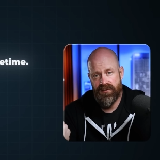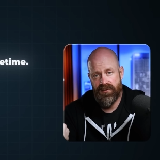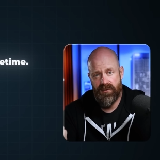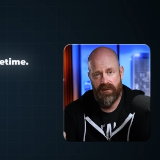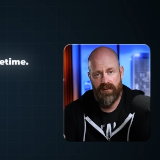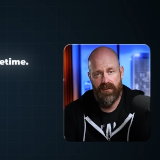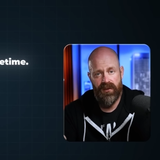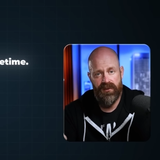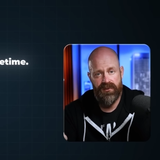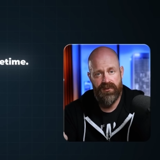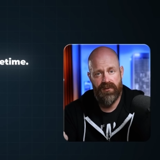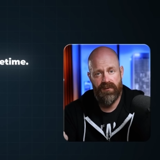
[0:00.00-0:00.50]

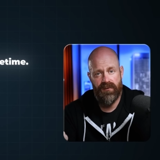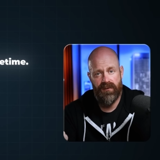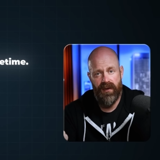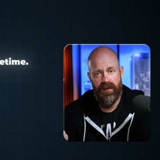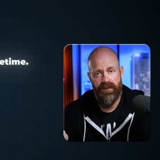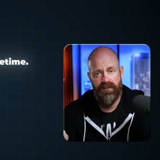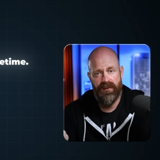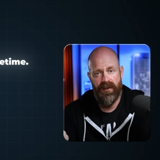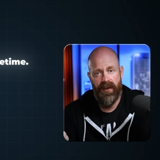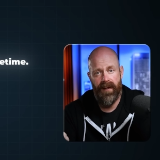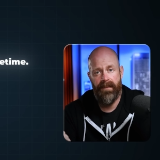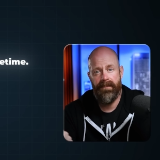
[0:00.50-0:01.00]
across your
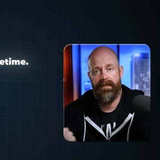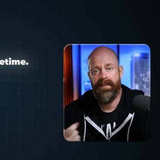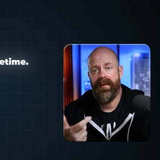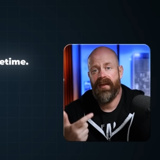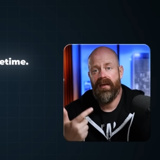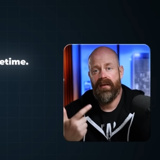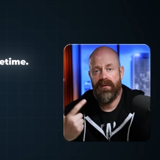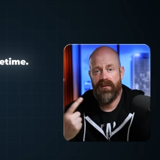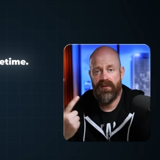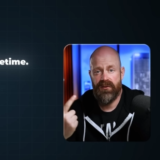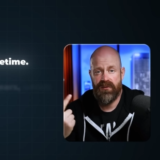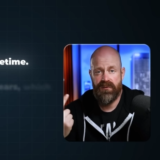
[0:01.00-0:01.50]
lifetime.
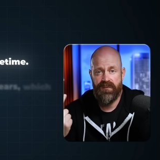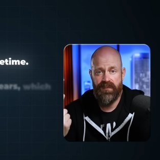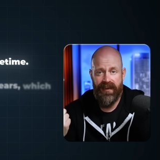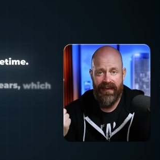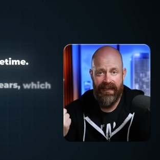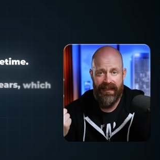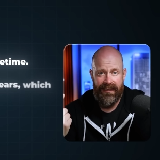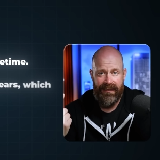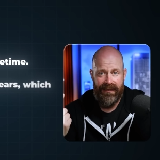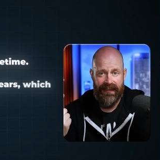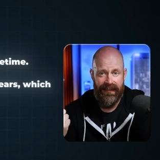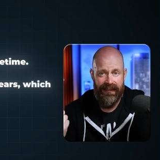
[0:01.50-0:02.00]
You'll
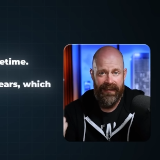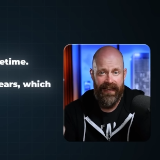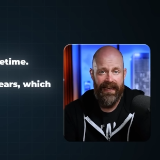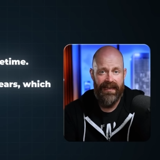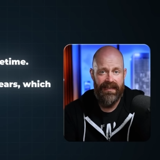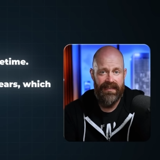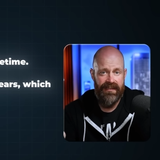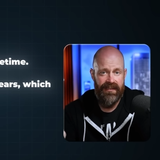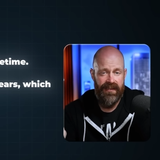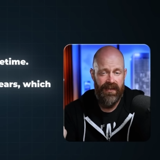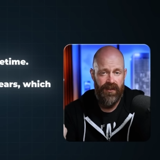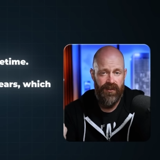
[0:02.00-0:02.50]
spend
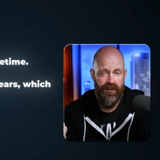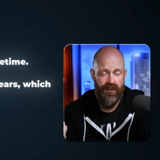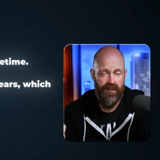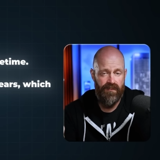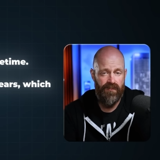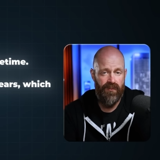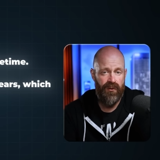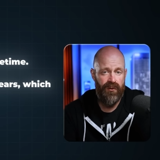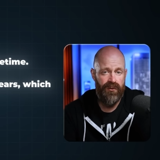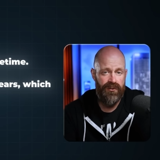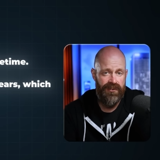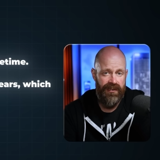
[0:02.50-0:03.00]
less in your
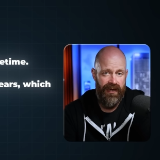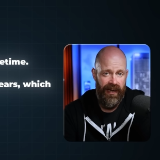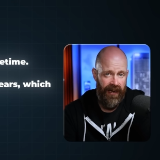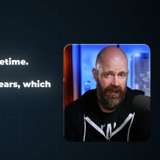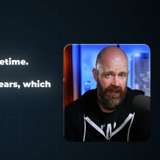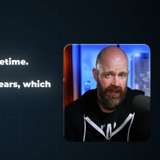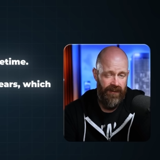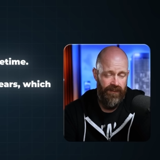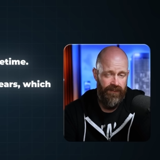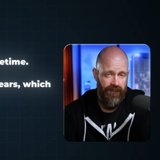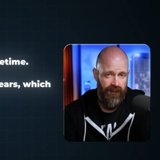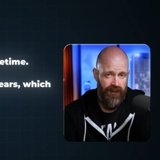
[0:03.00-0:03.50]
most
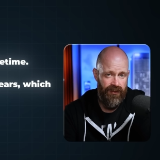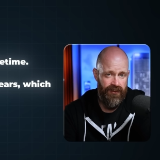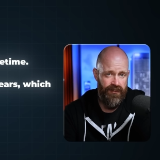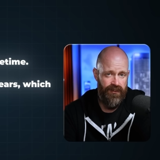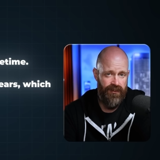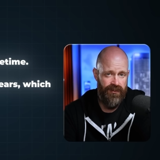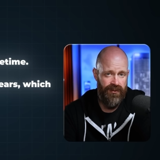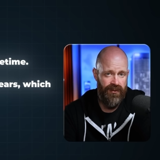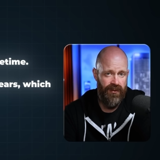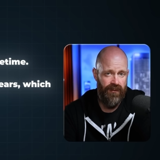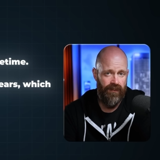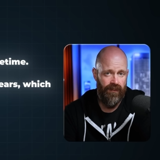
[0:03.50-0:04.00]
active years,
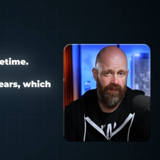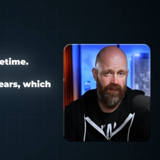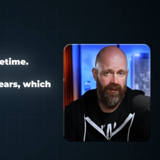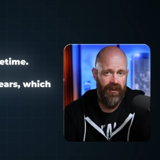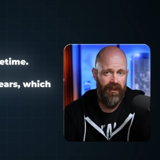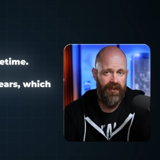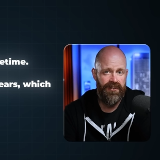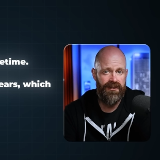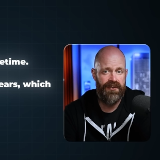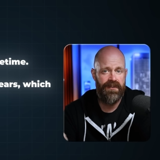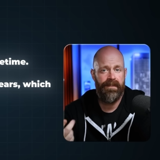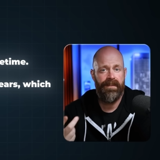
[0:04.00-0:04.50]
which no one
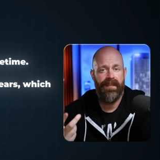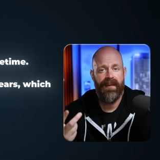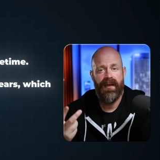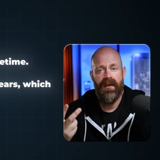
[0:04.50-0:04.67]
wants.